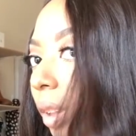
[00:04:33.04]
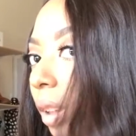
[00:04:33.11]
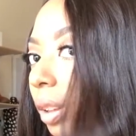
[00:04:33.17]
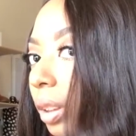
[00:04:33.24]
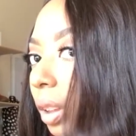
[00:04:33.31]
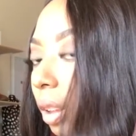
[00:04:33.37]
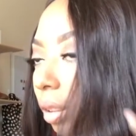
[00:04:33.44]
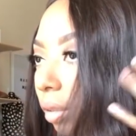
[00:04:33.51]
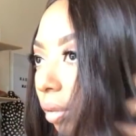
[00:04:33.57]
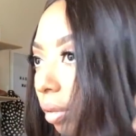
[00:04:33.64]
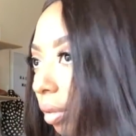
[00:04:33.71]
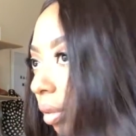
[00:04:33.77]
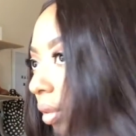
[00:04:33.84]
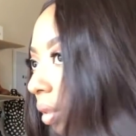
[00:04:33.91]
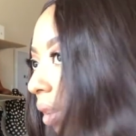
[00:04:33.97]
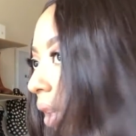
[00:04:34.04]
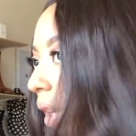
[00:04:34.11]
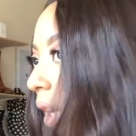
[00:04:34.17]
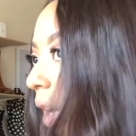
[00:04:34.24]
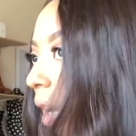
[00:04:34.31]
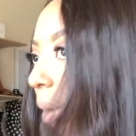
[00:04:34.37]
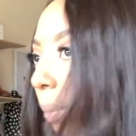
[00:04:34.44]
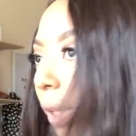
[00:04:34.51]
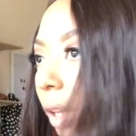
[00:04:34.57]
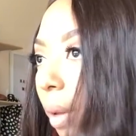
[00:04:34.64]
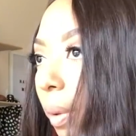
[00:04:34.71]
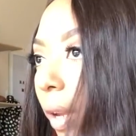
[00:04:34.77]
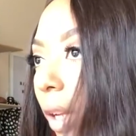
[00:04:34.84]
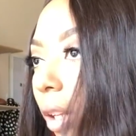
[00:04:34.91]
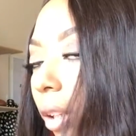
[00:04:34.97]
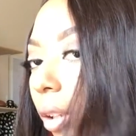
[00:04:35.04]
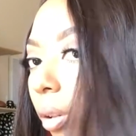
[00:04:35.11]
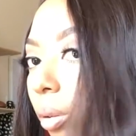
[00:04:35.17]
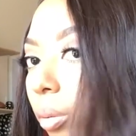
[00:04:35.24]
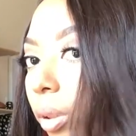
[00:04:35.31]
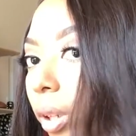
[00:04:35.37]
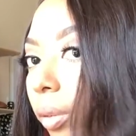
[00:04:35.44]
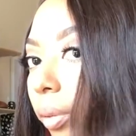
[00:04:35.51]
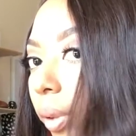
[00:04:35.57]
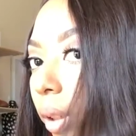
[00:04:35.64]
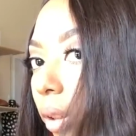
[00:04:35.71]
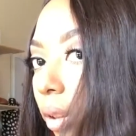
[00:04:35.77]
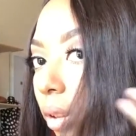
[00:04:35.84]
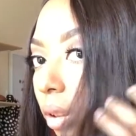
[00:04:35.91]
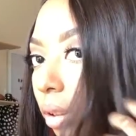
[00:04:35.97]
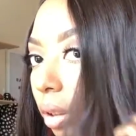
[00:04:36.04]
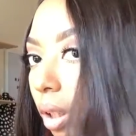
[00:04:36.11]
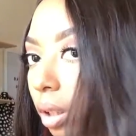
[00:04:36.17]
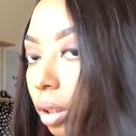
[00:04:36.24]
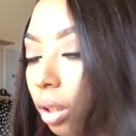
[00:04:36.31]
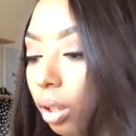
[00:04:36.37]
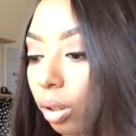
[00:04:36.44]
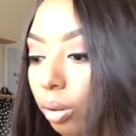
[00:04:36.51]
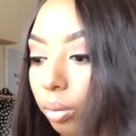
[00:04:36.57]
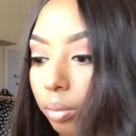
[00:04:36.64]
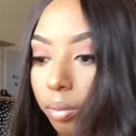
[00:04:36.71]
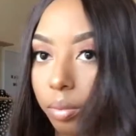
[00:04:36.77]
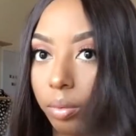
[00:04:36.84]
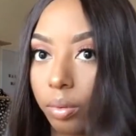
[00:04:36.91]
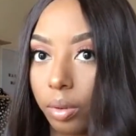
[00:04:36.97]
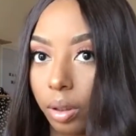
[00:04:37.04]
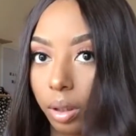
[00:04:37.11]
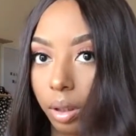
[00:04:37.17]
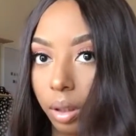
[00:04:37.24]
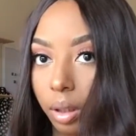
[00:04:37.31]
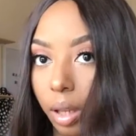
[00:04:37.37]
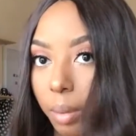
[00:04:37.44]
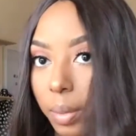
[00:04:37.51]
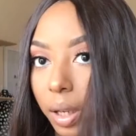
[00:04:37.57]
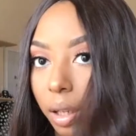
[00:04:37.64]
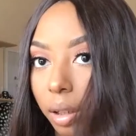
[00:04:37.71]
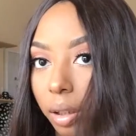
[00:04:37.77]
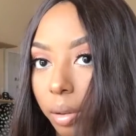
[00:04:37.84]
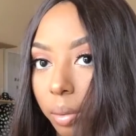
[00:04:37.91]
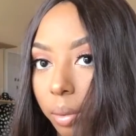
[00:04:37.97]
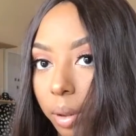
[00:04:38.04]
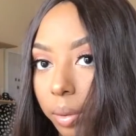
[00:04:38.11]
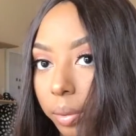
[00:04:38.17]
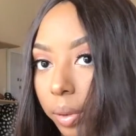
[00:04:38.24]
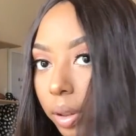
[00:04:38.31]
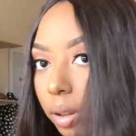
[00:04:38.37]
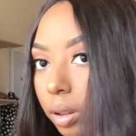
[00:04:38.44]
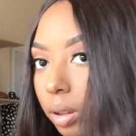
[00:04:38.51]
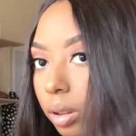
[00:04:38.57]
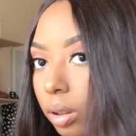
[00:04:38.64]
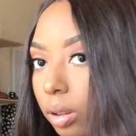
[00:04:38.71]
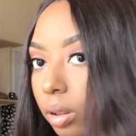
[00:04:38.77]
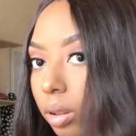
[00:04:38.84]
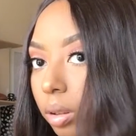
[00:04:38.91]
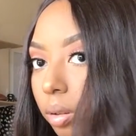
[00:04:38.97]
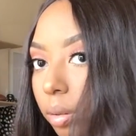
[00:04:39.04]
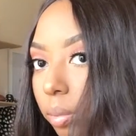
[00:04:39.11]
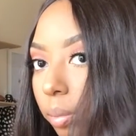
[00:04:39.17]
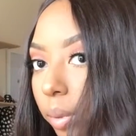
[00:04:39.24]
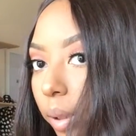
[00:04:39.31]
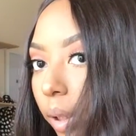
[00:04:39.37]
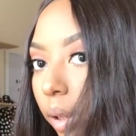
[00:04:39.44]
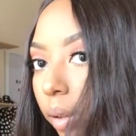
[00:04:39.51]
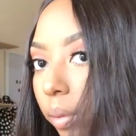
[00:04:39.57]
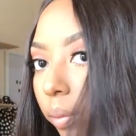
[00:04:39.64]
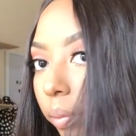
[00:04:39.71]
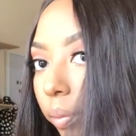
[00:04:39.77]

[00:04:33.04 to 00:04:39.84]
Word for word: You see, I mean, that made a little difference. That's cute. That made a little difference, but